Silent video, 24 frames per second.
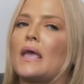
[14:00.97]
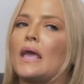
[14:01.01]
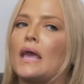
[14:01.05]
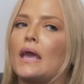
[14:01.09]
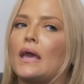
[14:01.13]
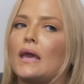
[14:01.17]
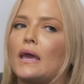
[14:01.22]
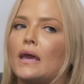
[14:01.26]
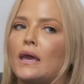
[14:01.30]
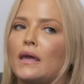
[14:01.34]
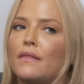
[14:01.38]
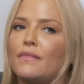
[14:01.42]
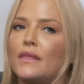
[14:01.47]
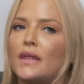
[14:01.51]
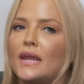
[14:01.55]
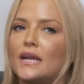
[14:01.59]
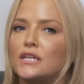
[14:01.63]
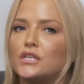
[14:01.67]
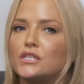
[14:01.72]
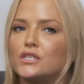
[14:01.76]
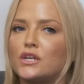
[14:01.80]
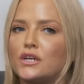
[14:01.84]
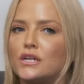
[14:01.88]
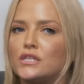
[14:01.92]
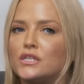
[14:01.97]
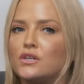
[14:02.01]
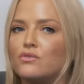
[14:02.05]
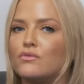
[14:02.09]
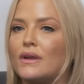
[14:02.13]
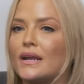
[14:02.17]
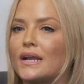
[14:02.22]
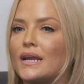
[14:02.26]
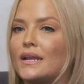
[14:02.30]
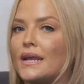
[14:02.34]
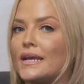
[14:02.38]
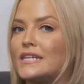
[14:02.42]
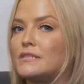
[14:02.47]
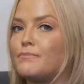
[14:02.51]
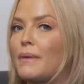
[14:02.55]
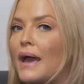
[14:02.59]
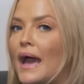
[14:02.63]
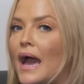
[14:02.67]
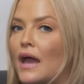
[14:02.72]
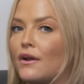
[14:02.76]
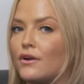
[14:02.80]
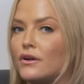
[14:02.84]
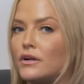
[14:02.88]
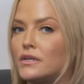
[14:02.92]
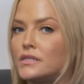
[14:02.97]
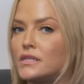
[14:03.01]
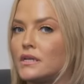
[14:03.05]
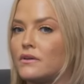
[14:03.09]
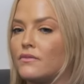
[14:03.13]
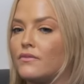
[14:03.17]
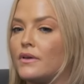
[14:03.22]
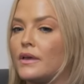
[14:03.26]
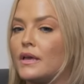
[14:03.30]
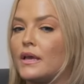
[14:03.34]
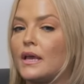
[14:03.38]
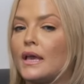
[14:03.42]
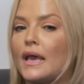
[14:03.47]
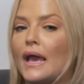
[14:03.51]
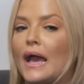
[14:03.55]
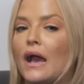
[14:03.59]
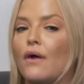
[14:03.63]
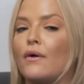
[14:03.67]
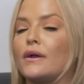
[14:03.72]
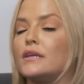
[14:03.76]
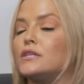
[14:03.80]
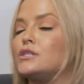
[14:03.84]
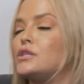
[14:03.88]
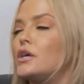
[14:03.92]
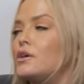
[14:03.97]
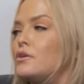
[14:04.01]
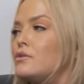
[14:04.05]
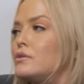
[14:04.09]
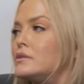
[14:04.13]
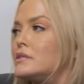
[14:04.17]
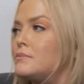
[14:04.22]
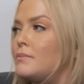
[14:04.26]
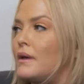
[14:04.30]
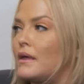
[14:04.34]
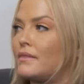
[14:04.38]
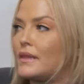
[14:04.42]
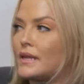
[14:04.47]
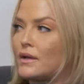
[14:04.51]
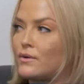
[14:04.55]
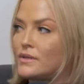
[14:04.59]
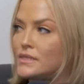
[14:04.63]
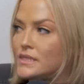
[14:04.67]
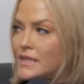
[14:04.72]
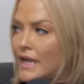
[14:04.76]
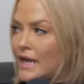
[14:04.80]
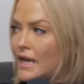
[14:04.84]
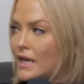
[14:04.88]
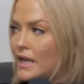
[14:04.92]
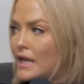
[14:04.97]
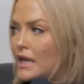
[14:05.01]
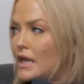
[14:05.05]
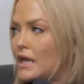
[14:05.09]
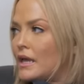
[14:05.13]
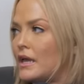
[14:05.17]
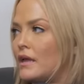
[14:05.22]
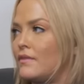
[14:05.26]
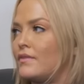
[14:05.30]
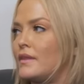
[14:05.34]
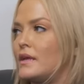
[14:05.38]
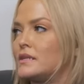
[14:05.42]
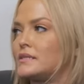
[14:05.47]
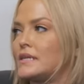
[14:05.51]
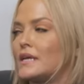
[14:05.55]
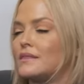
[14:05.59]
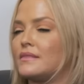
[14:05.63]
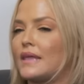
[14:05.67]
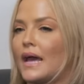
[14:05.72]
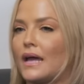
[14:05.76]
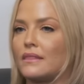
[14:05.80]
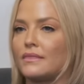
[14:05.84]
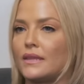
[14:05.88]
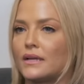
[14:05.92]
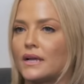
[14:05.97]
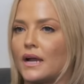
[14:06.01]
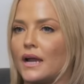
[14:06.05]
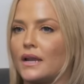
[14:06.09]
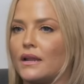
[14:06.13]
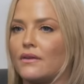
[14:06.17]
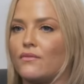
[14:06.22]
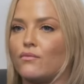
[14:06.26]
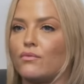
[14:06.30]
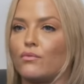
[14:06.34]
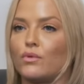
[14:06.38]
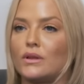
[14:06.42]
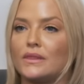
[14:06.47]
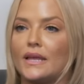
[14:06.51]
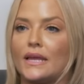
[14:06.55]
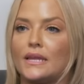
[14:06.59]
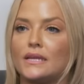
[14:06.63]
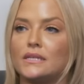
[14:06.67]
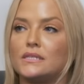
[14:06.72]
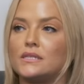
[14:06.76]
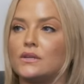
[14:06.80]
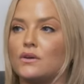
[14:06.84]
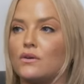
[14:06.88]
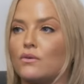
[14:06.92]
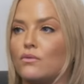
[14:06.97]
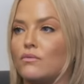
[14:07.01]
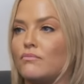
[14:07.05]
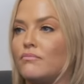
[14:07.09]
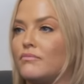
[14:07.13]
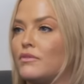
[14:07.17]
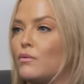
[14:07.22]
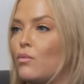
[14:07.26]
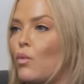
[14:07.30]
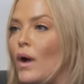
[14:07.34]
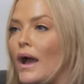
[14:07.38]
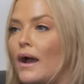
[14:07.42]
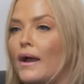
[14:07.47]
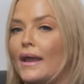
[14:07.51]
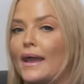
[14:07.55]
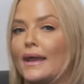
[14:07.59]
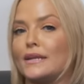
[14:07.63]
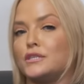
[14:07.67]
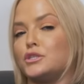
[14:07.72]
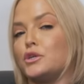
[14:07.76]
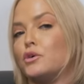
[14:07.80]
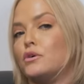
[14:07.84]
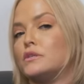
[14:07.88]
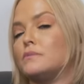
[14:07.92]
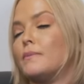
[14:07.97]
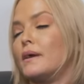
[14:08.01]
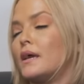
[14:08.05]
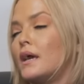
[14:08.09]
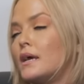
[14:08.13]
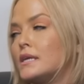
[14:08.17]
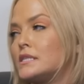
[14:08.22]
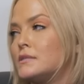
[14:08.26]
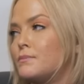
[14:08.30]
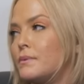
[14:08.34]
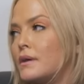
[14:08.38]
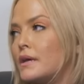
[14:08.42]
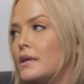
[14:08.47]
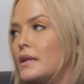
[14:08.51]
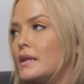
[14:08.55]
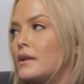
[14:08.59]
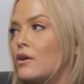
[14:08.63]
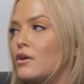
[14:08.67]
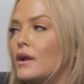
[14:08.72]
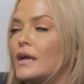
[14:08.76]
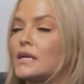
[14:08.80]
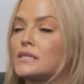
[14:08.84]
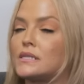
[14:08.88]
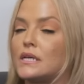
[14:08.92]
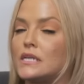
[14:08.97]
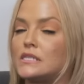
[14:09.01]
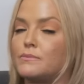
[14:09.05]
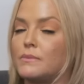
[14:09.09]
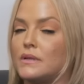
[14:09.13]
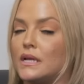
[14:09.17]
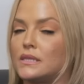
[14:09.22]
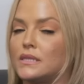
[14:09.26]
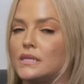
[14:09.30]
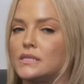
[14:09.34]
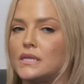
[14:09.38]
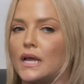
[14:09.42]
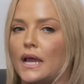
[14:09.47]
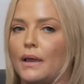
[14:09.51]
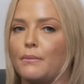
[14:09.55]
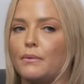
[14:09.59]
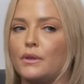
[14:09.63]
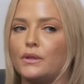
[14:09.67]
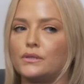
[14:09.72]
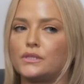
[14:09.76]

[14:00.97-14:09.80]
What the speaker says: And then I just started to recognize patterns of how I chose men that I was dating and things like that, that kind of related to why I chose my husband or ex-husband at the time.